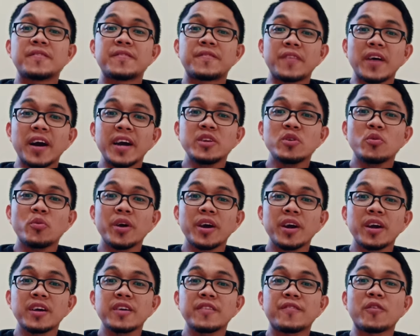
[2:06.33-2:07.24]
Find a
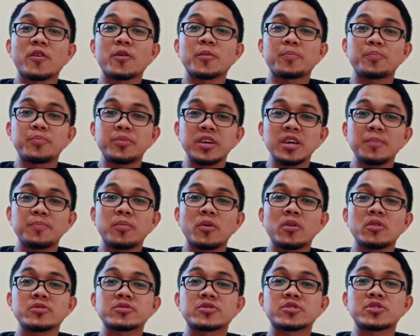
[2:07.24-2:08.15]
way for
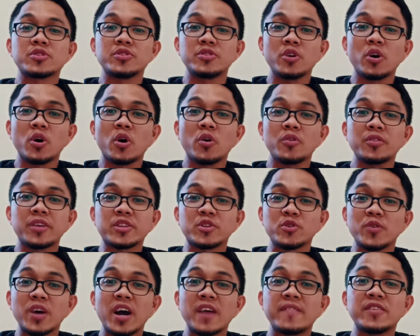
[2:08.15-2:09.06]
people to know that
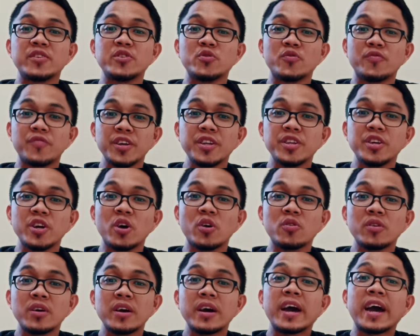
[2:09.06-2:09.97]
you have a new
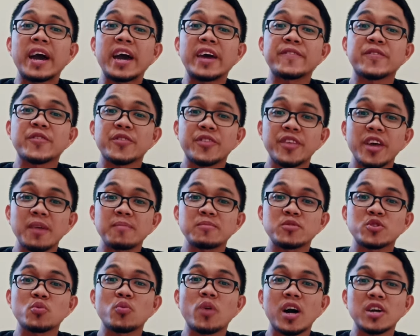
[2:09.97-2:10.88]
video and for them
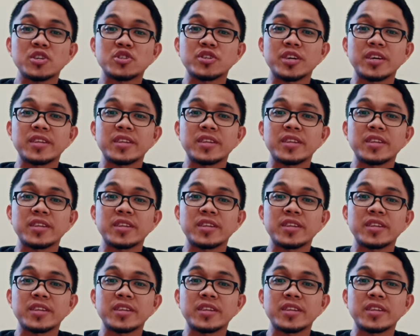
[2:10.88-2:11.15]
to watch